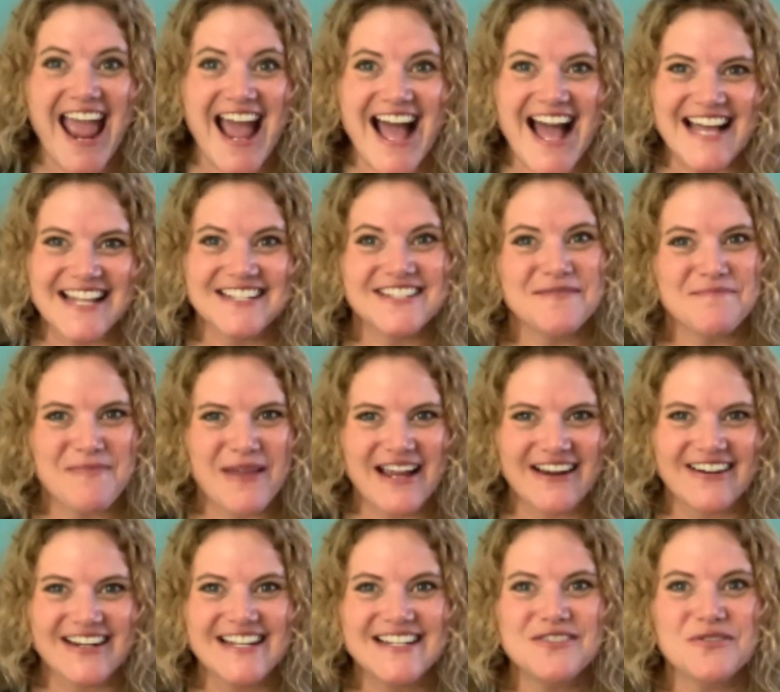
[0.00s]
and
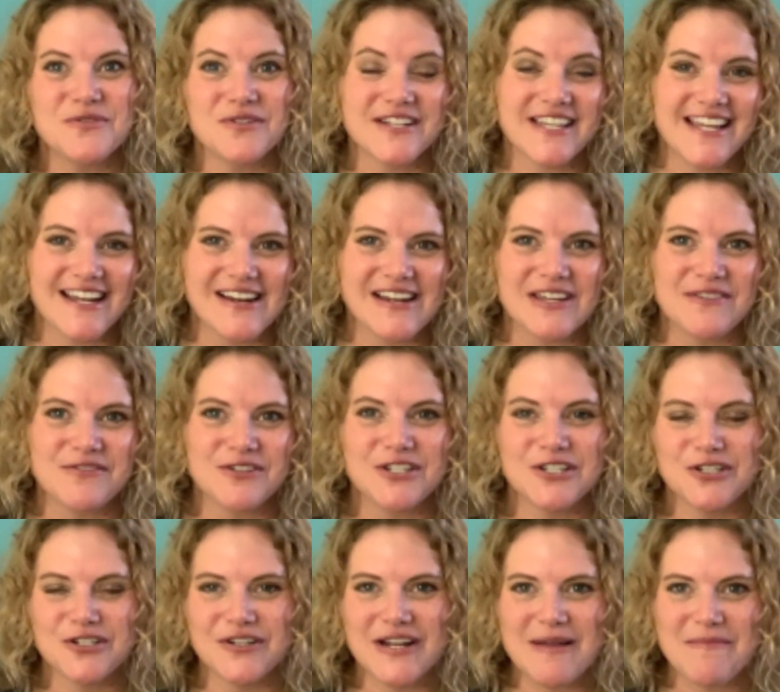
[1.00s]
parent or
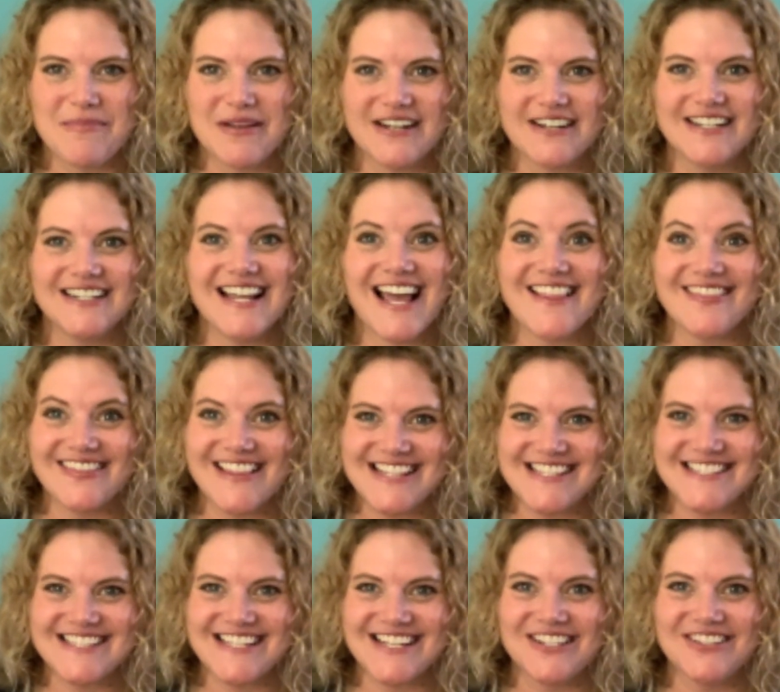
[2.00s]
caregiver or grandparent, and
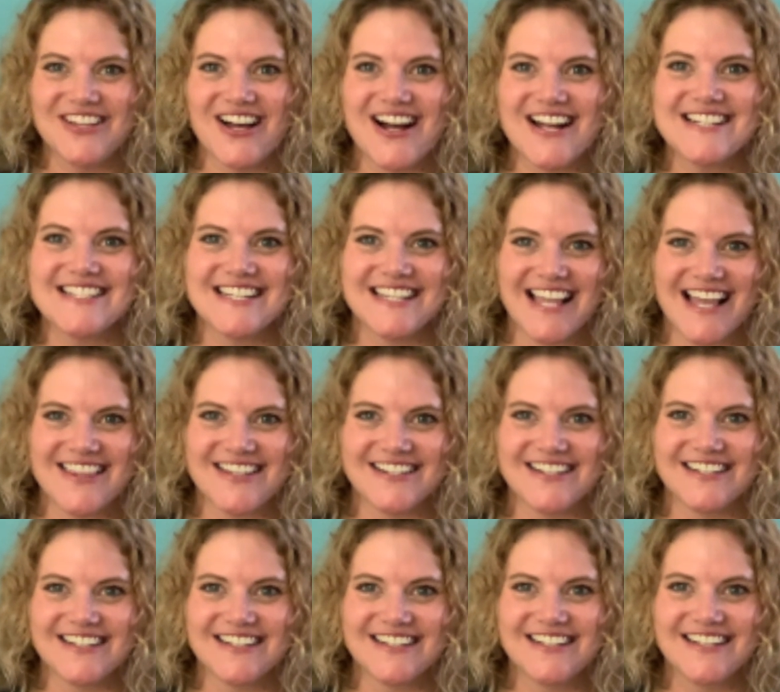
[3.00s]
let's sing along
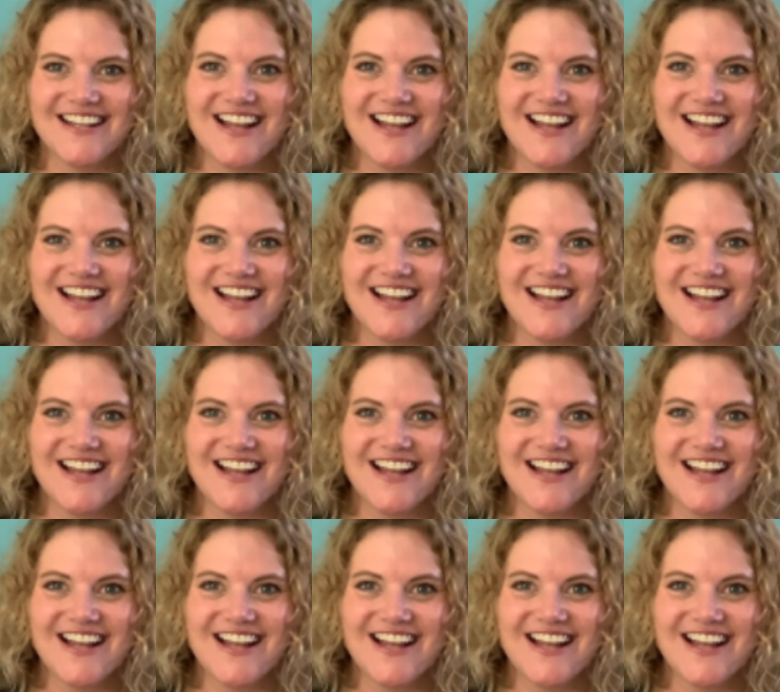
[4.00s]
together.